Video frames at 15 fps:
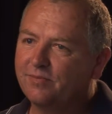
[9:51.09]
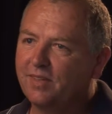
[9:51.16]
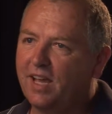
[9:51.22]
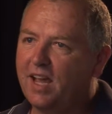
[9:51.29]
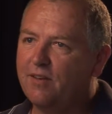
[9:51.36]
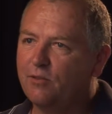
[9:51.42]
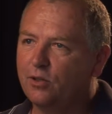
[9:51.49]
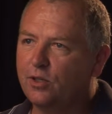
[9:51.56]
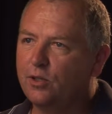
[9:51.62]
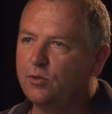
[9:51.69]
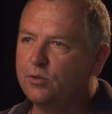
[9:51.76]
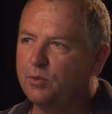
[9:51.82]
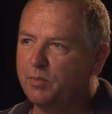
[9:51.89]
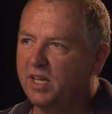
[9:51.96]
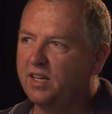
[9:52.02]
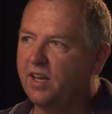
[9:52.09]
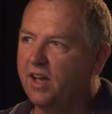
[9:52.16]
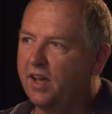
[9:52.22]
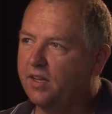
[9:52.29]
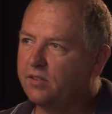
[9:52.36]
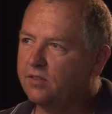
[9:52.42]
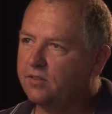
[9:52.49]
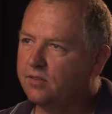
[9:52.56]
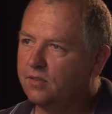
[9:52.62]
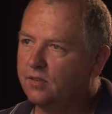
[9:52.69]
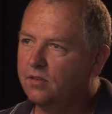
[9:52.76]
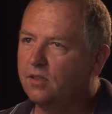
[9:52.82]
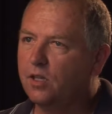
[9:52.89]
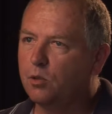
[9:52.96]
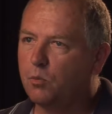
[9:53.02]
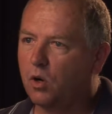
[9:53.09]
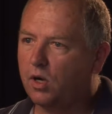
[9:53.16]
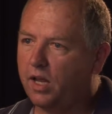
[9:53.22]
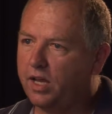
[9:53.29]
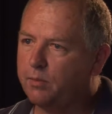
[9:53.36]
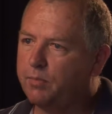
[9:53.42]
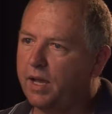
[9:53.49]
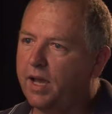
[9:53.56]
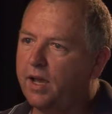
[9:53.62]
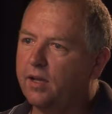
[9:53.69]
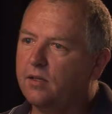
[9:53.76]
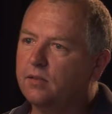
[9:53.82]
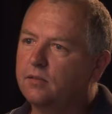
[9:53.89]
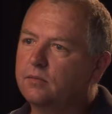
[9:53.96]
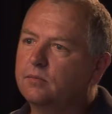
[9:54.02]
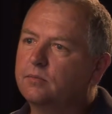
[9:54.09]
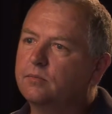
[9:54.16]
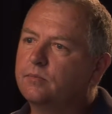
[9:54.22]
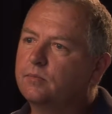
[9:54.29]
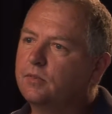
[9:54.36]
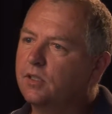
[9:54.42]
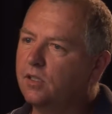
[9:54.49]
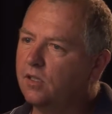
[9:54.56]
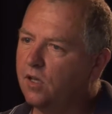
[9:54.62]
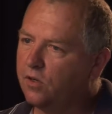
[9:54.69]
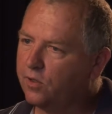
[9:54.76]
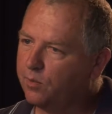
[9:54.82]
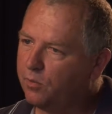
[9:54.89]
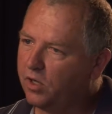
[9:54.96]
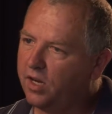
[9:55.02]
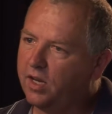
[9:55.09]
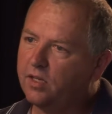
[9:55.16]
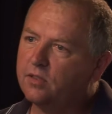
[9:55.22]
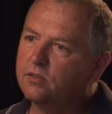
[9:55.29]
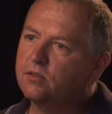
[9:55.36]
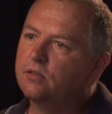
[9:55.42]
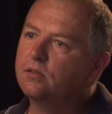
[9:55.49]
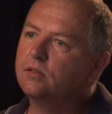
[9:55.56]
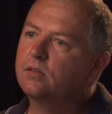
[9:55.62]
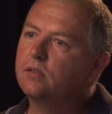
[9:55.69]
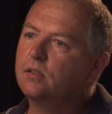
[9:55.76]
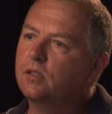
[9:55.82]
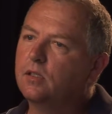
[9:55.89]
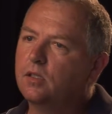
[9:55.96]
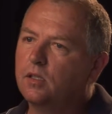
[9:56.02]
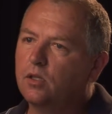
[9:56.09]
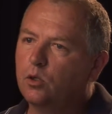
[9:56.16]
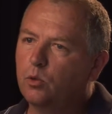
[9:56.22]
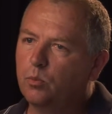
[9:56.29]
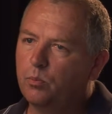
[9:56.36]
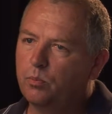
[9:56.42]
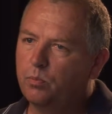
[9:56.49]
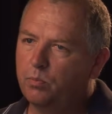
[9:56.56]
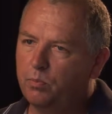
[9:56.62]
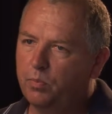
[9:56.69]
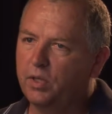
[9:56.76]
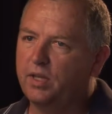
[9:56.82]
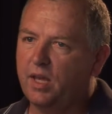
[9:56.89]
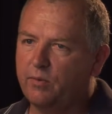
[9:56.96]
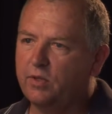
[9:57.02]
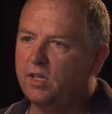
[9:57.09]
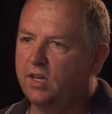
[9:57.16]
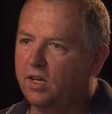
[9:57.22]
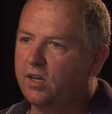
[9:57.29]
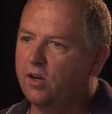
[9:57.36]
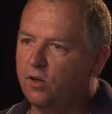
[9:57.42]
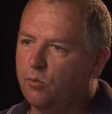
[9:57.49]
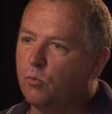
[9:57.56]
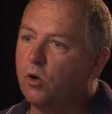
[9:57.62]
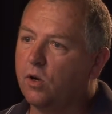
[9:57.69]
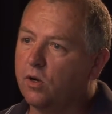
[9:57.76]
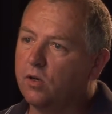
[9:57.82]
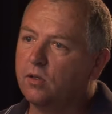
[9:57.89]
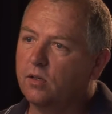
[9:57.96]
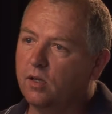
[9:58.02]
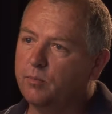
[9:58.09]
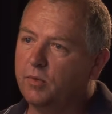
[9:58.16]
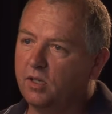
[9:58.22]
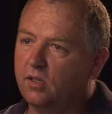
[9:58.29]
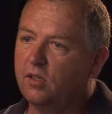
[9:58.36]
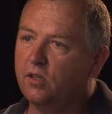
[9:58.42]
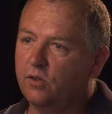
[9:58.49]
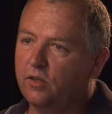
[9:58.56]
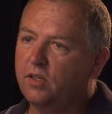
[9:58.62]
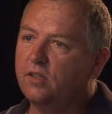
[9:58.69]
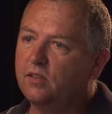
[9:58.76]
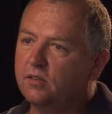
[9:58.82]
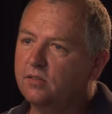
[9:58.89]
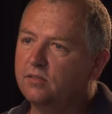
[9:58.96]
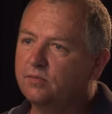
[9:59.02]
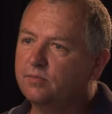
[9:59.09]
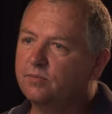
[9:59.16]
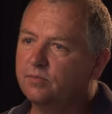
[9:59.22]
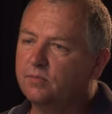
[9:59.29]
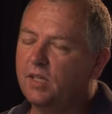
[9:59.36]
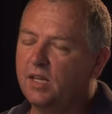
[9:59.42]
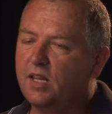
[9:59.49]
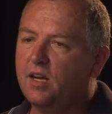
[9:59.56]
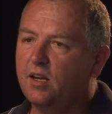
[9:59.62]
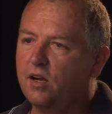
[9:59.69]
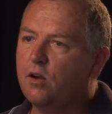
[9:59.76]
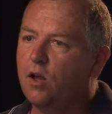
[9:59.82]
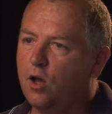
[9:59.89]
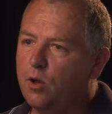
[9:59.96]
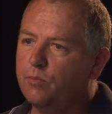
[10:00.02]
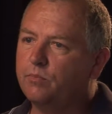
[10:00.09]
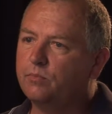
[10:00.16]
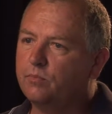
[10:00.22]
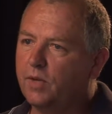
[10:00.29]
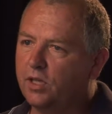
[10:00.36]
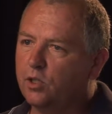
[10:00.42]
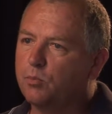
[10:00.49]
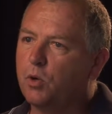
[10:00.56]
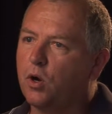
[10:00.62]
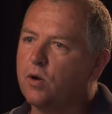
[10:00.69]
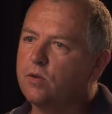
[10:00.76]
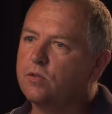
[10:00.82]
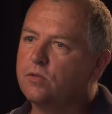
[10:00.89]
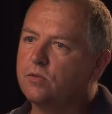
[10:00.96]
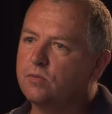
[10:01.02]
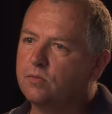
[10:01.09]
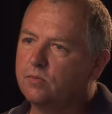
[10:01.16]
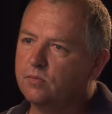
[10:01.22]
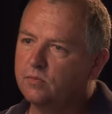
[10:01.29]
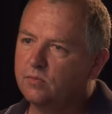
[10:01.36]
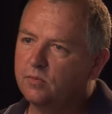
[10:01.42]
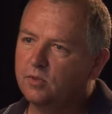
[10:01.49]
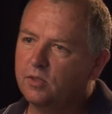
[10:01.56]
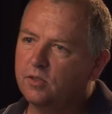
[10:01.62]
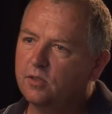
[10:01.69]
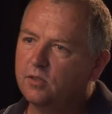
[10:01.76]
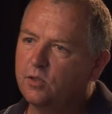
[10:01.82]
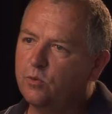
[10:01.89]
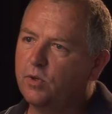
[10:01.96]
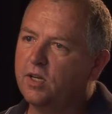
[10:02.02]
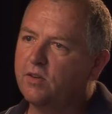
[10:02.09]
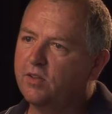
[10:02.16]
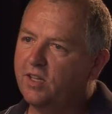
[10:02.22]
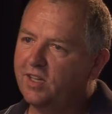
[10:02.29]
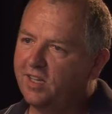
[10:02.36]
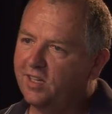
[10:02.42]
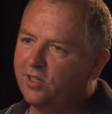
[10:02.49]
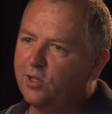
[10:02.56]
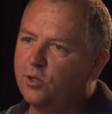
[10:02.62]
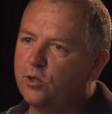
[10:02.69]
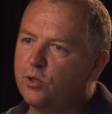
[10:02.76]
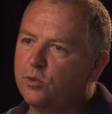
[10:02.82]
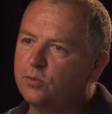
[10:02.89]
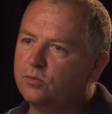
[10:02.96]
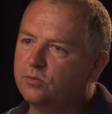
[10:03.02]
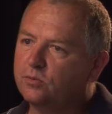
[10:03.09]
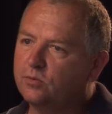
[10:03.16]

Afternoons and midnights, a little more laid back, a little longer breaks, but they would get in there and work. I mean, you know, they'd get in there and hump, make their parts, do whatever they needed to do.